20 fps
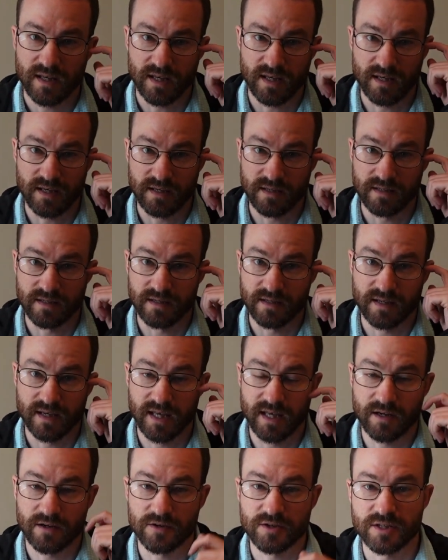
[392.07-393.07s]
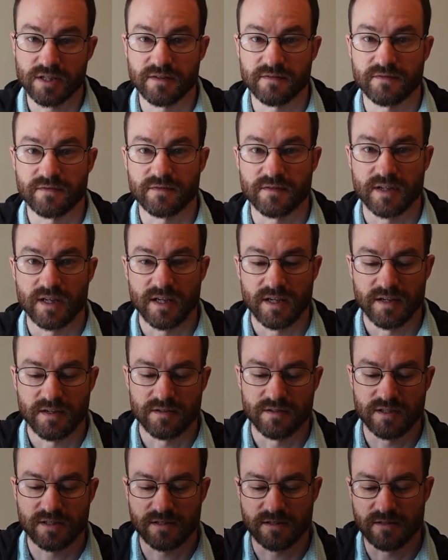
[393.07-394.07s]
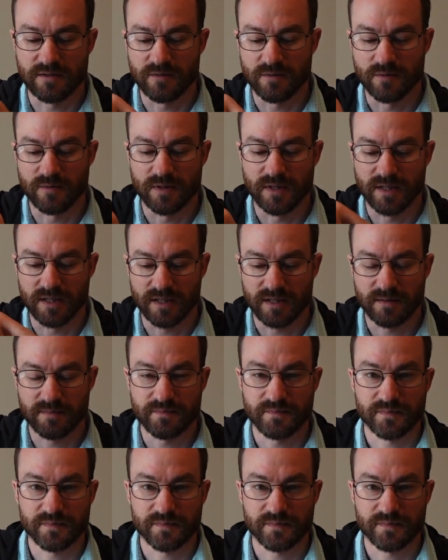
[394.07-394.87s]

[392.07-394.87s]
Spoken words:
a handkerchief just to